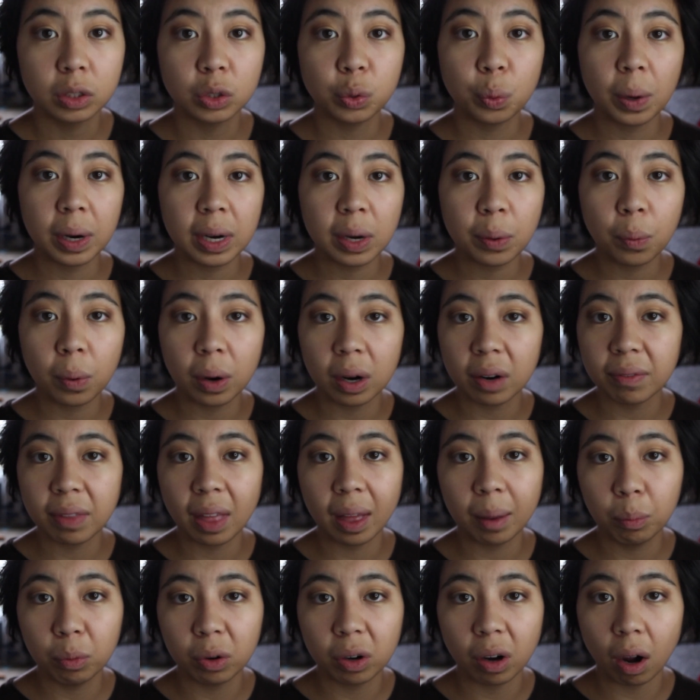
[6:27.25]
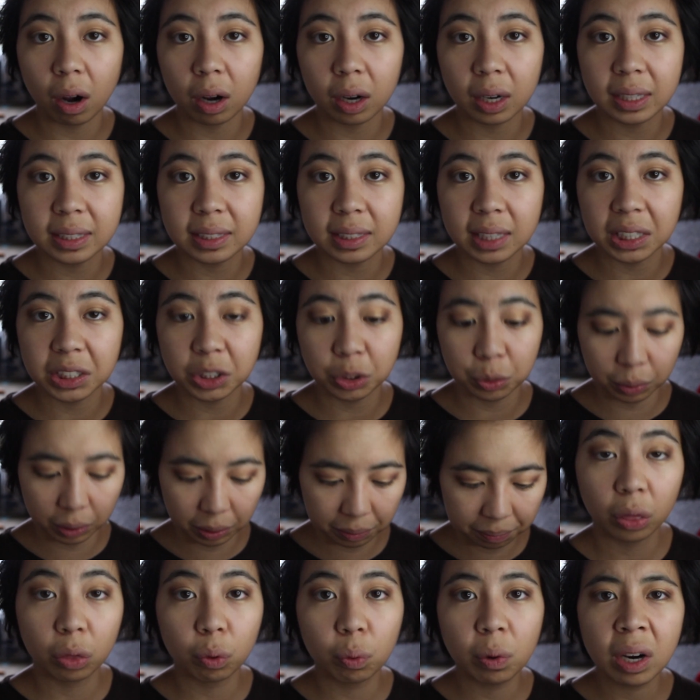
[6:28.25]
21 of them were
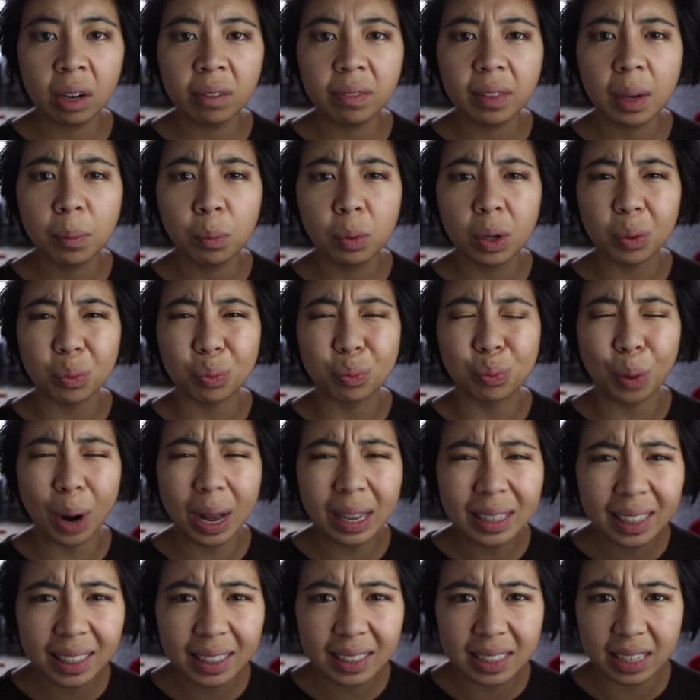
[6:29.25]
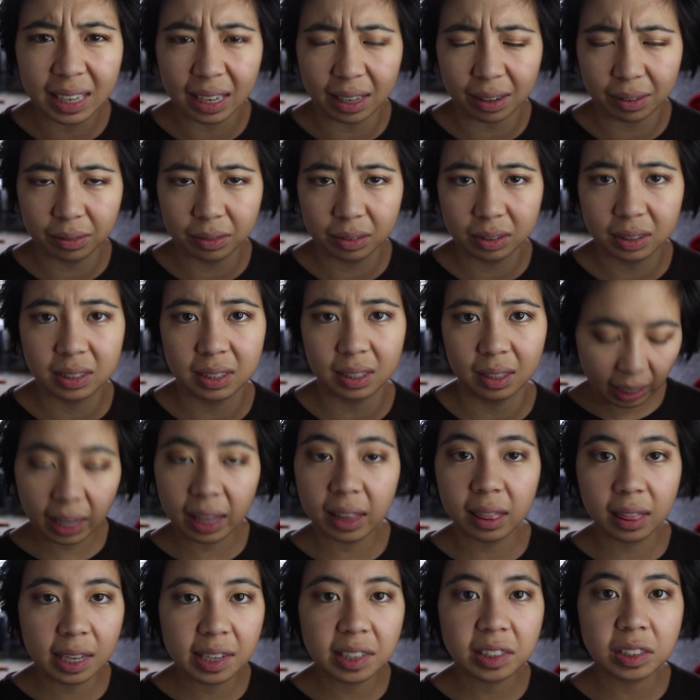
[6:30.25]
non-consensual. 3 of them were relatives.
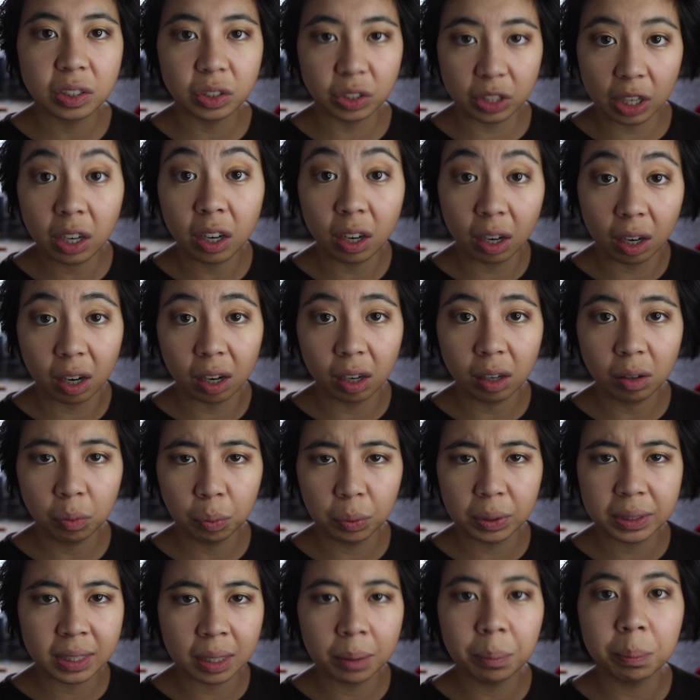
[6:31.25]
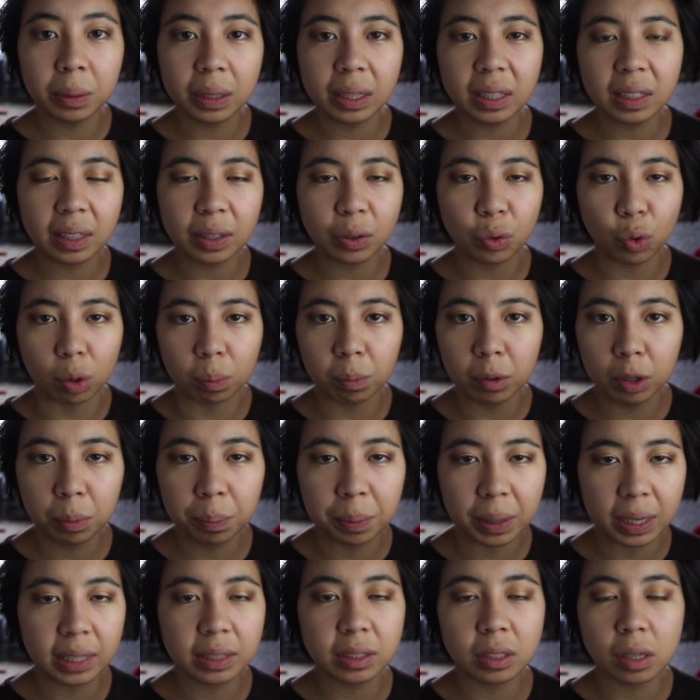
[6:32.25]
And this, to her, was completely normal,
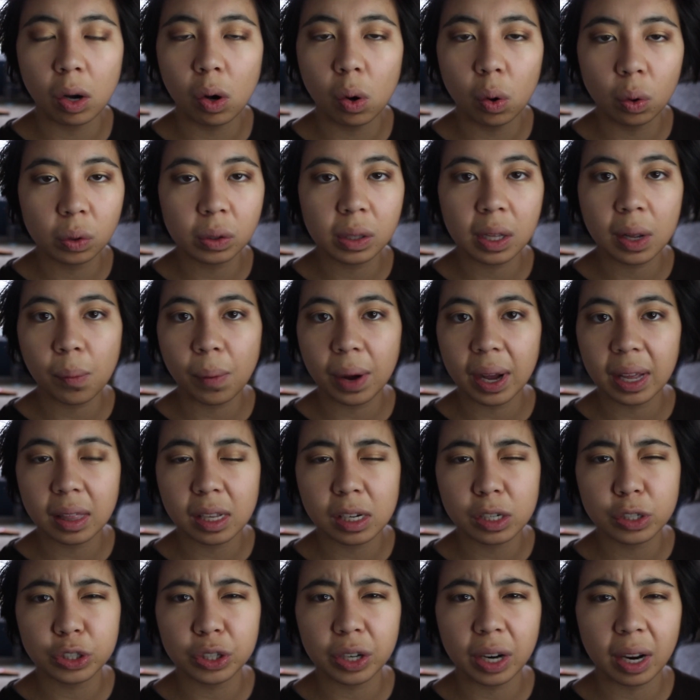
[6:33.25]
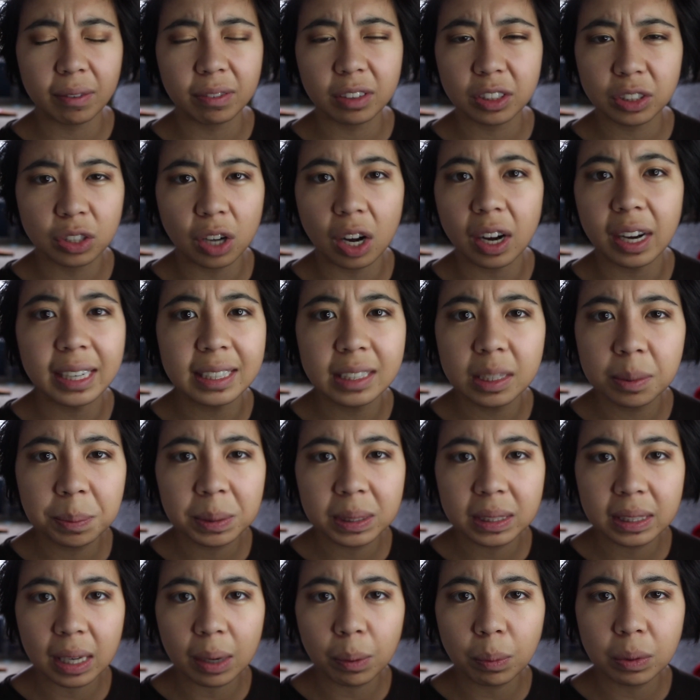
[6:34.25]
because the only way that she ever saw
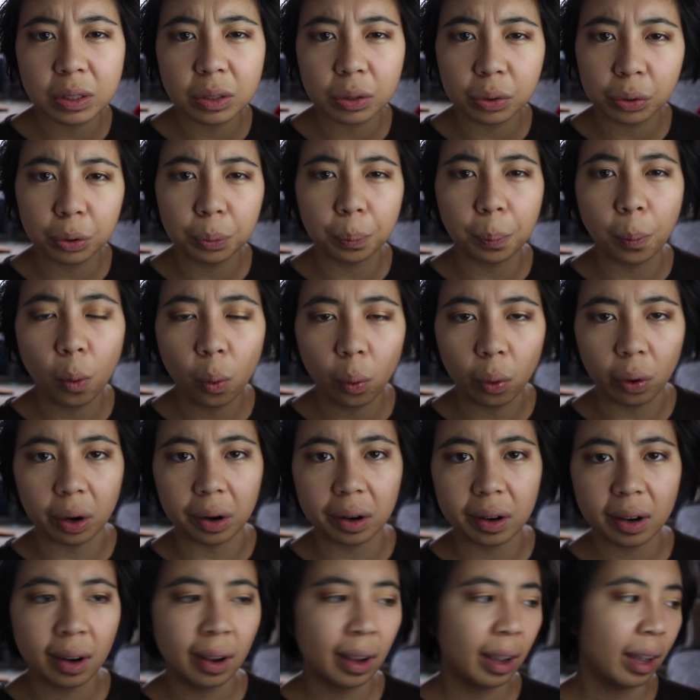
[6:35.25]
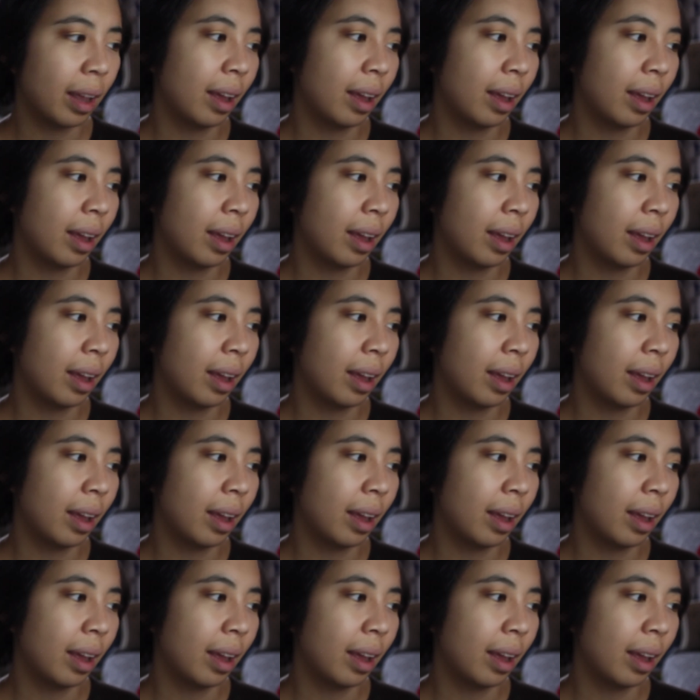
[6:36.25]
intimacy was through porn.